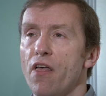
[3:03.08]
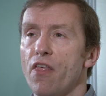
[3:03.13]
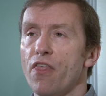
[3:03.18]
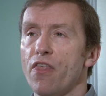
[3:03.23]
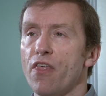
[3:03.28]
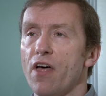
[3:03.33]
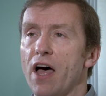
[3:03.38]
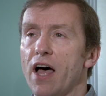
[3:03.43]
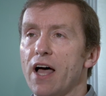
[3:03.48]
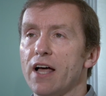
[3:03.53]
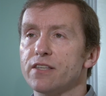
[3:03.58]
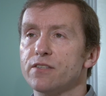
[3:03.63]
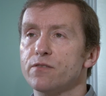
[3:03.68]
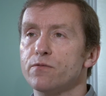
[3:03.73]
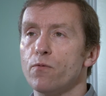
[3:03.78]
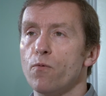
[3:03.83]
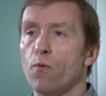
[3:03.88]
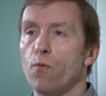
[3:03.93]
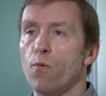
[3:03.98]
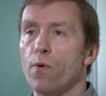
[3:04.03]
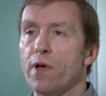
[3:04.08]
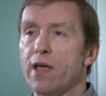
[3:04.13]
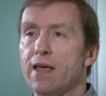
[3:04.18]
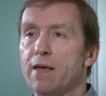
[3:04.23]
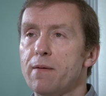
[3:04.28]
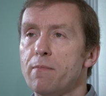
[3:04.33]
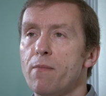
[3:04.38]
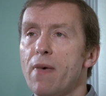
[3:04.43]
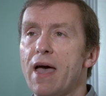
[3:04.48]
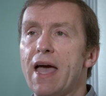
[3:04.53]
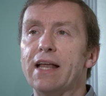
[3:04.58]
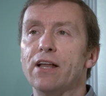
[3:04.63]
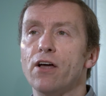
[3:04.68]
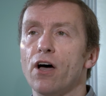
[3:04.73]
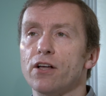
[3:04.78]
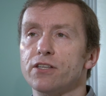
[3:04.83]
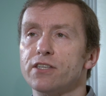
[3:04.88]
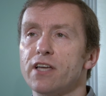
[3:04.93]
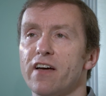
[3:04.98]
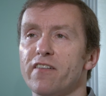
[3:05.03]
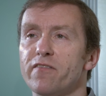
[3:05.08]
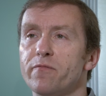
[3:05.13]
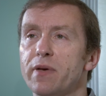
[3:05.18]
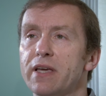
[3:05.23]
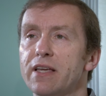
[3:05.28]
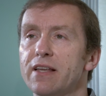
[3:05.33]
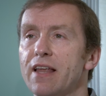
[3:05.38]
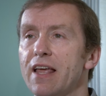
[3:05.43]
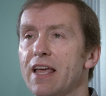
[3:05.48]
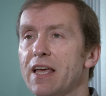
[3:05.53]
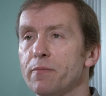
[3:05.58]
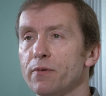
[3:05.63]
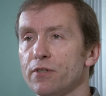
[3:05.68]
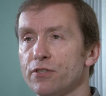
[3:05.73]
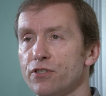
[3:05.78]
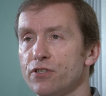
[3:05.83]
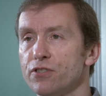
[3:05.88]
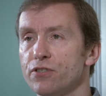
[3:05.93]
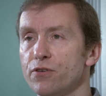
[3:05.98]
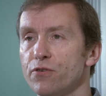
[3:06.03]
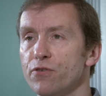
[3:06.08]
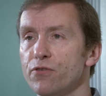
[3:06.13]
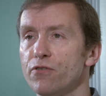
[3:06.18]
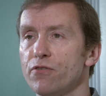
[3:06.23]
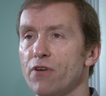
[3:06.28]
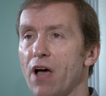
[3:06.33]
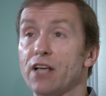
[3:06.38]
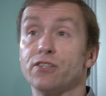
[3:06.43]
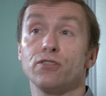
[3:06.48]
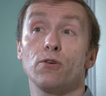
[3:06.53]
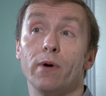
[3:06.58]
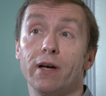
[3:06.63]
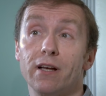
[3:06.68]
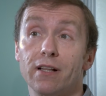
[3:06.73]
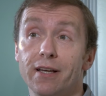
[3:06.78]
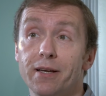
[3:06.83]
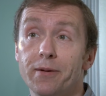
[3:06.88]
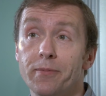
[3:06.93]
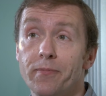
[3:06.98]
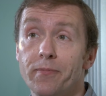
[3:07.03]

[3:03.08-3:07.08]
that we may not have been able to do as quickly.